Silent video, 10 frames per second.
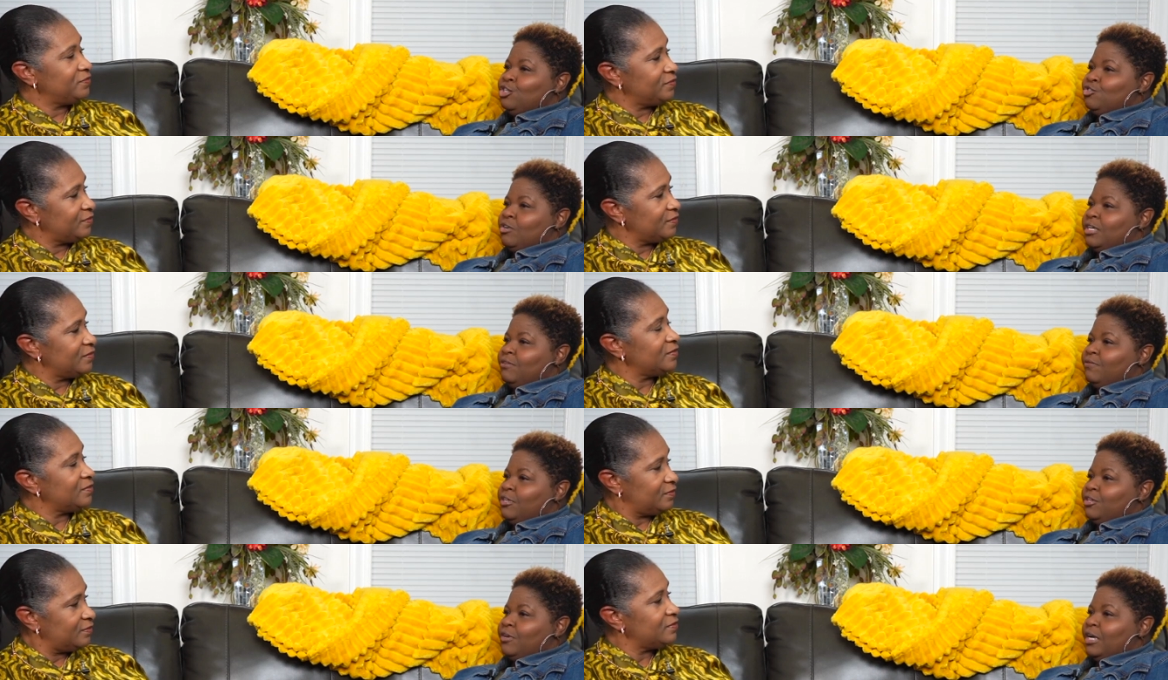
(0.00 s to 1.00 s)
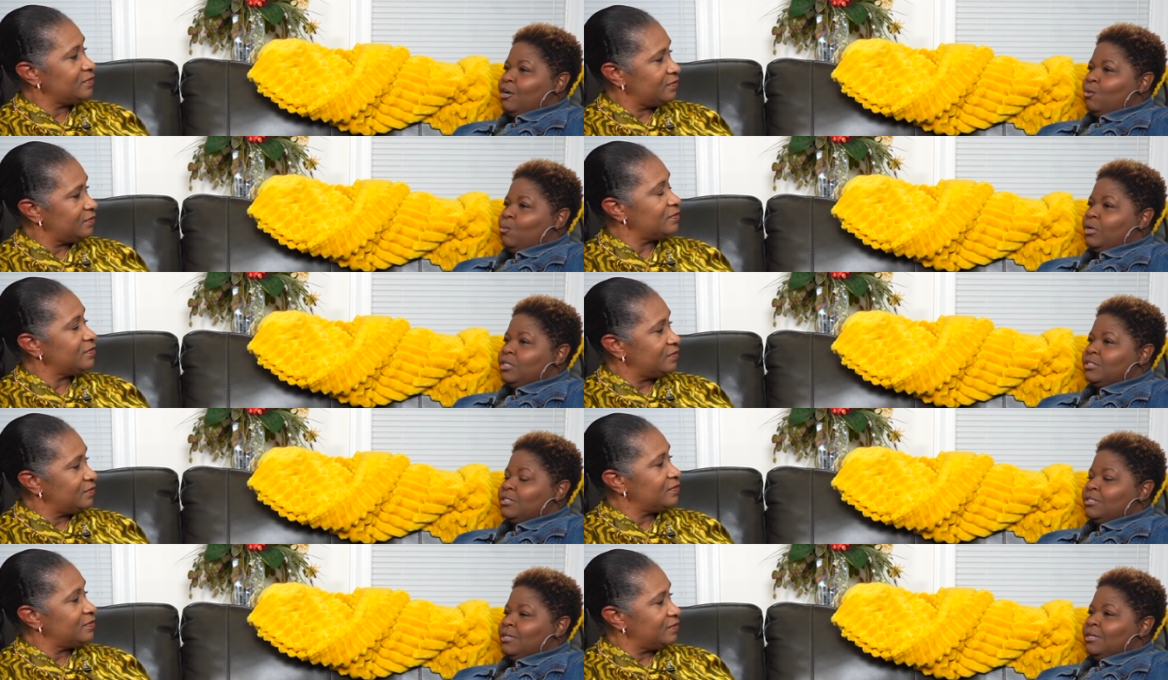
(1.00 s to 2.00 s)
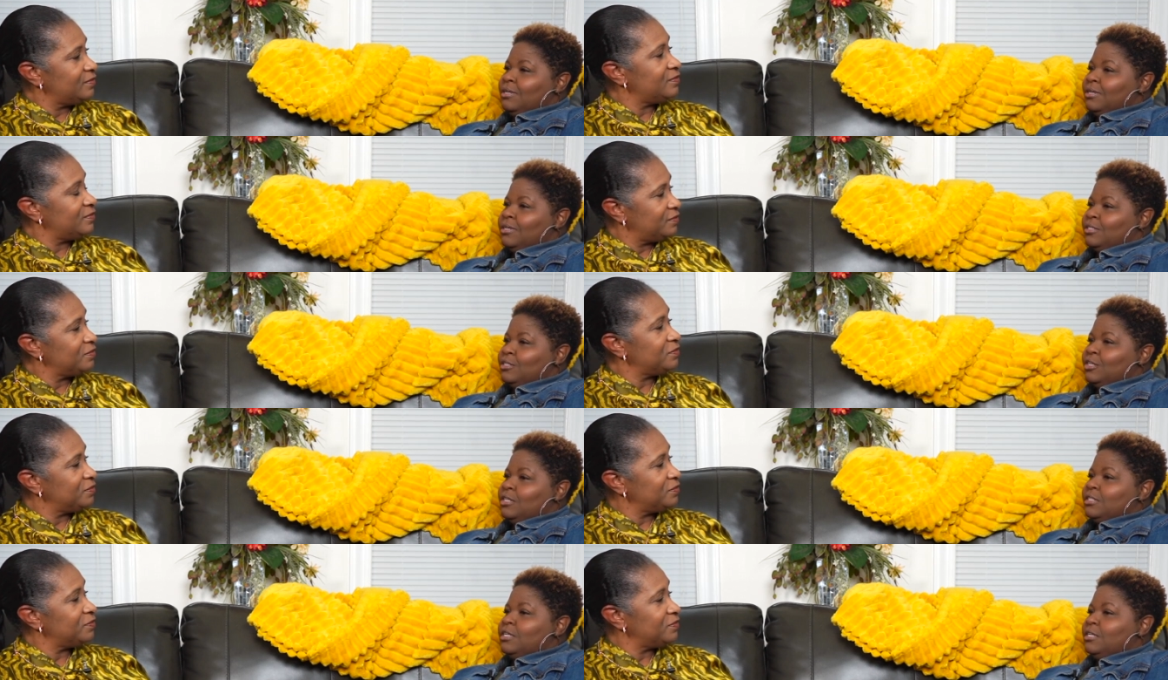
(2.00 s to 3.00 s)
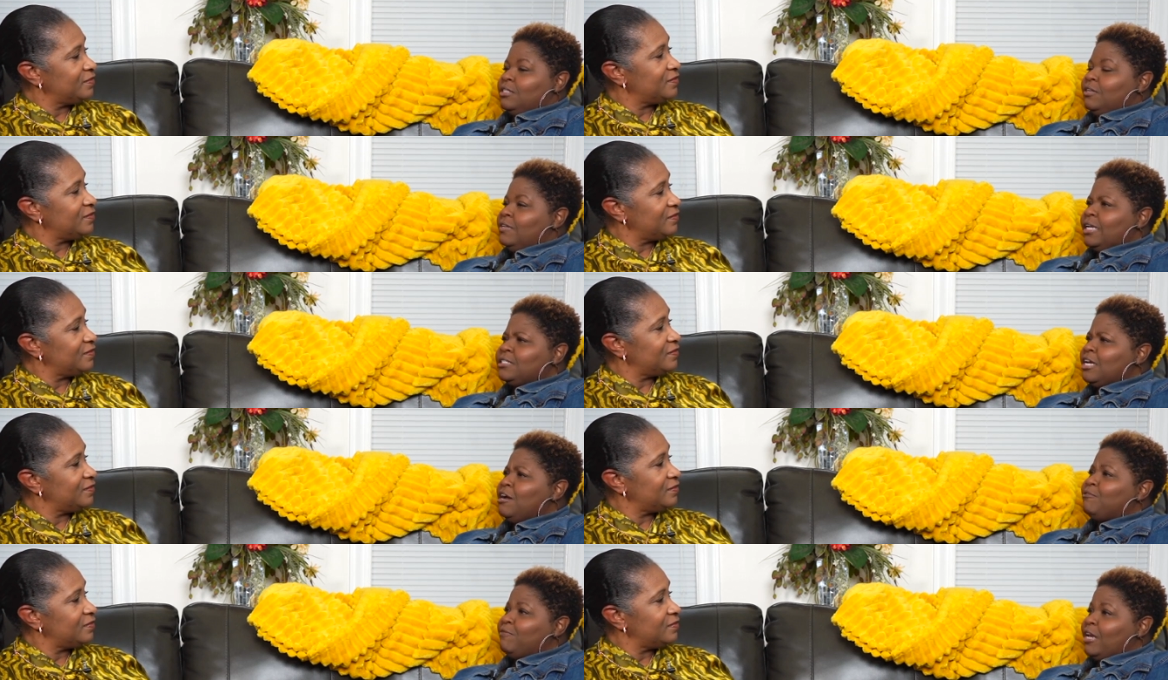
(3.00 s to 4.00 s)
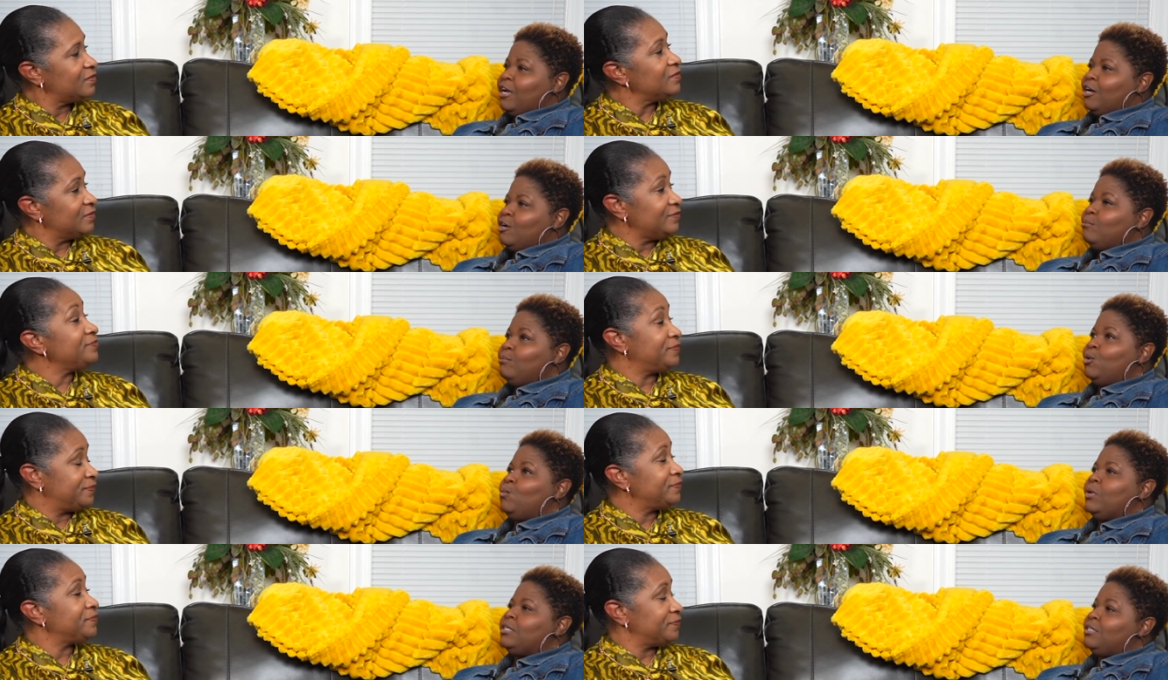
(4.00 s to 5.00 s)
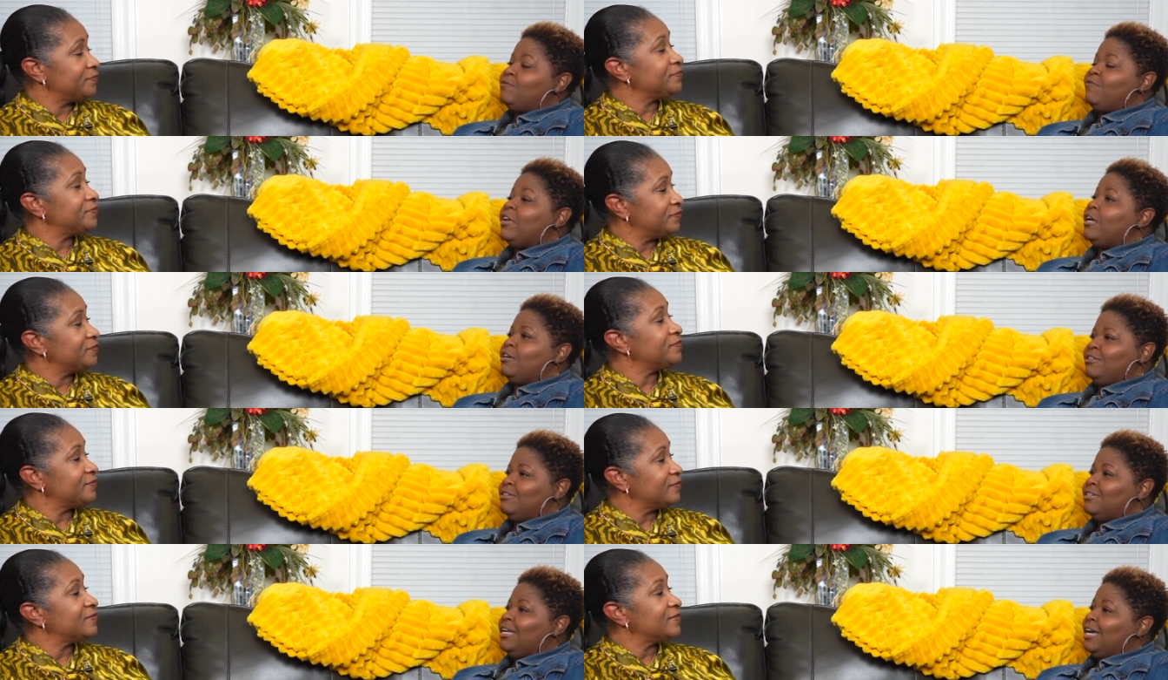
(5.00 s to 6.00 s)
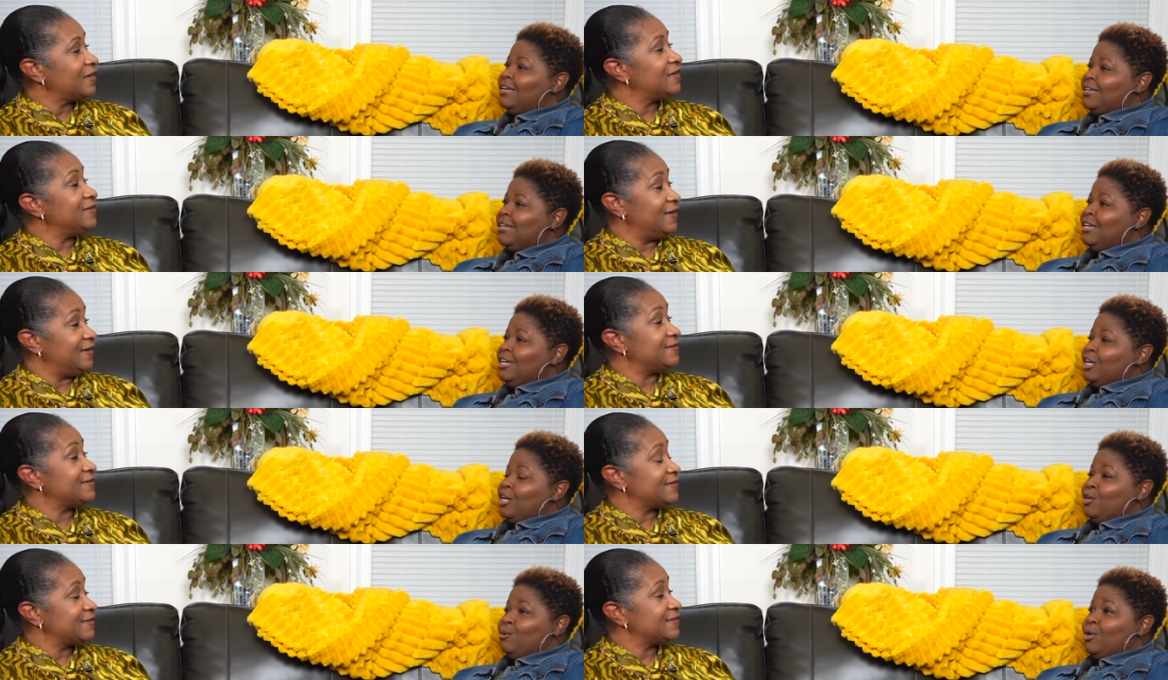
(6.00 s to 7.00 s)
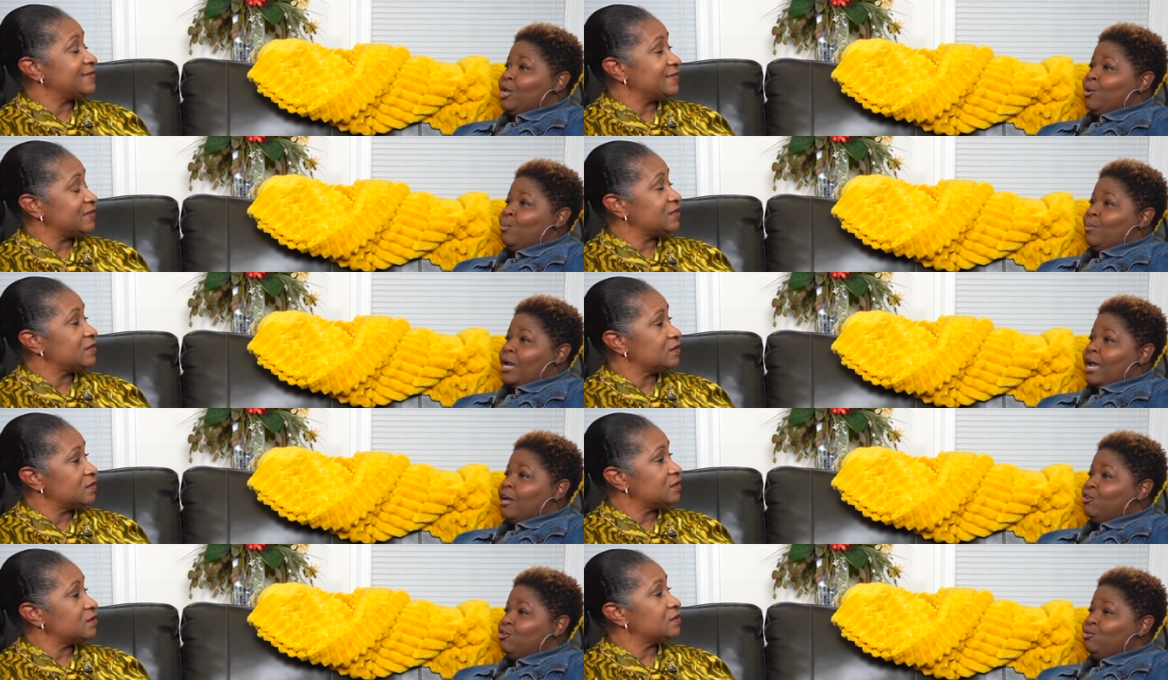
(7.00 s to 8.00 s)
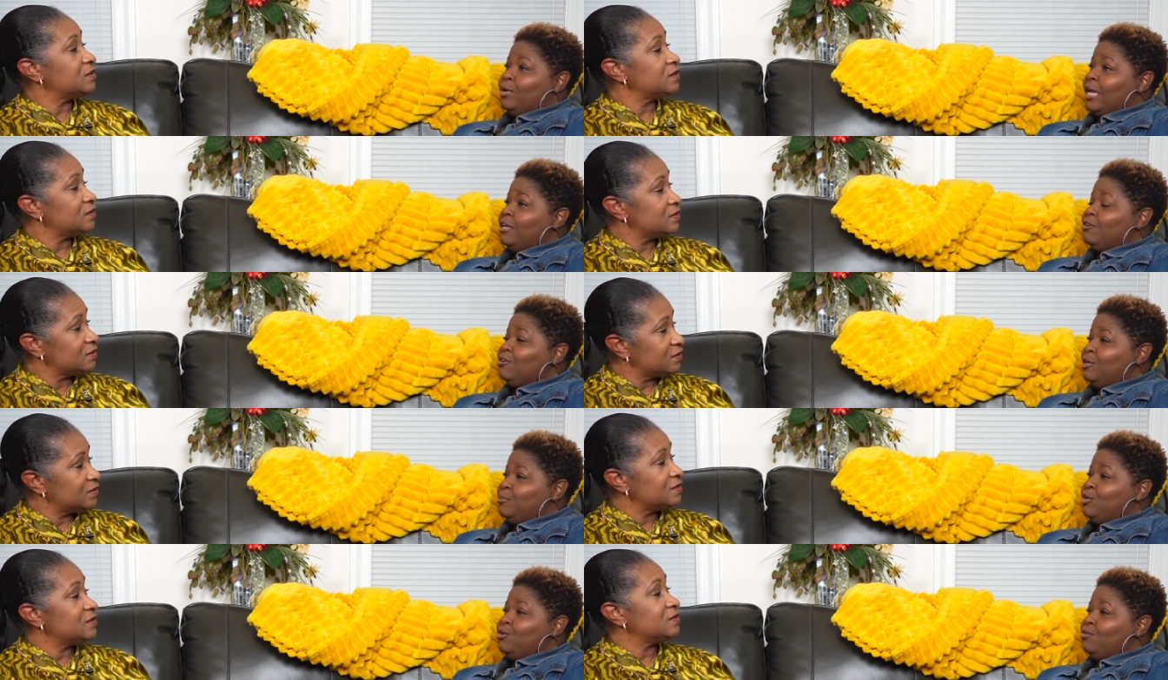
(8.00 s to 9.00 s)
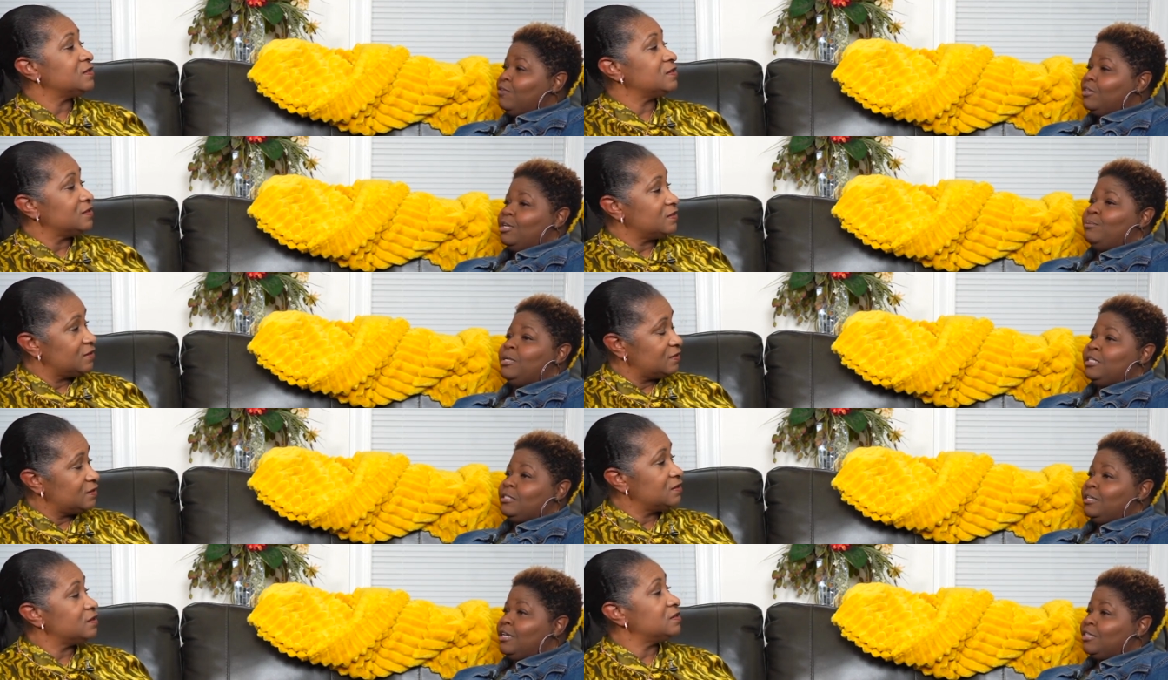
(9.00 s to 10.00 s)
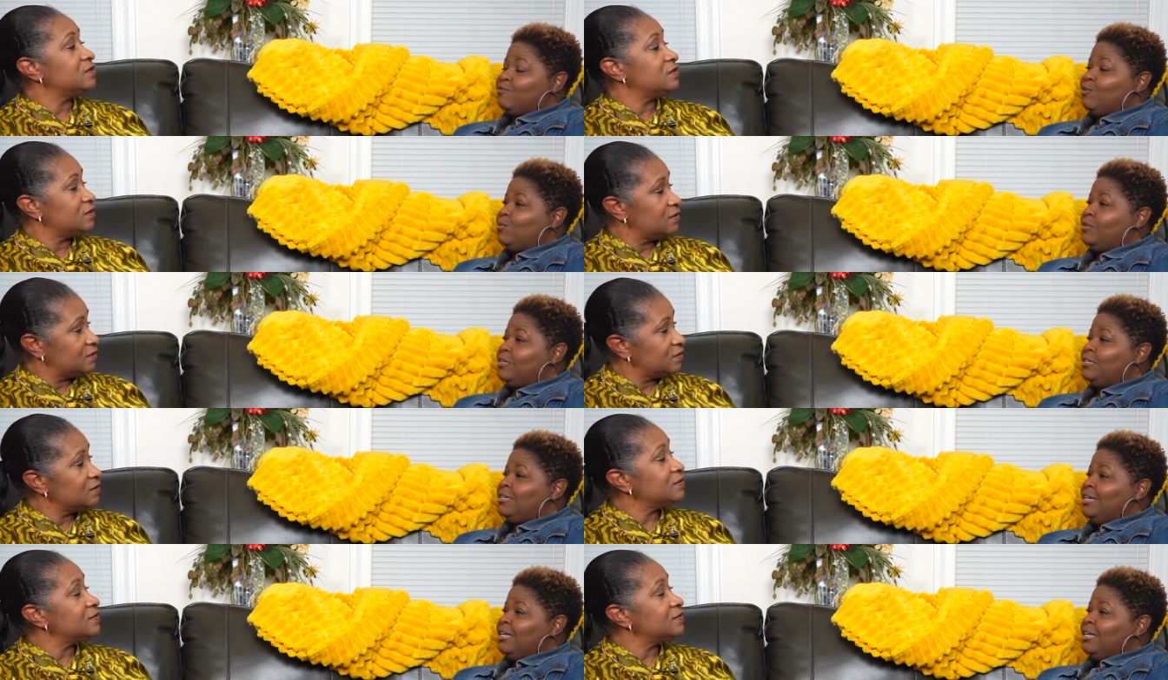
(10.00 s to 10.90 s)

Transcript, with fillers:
Speaker 1: trying to figure out what's because because kids are that's not fair but what does fair look like yes and and how do you handle and maneuver them and it's yes for one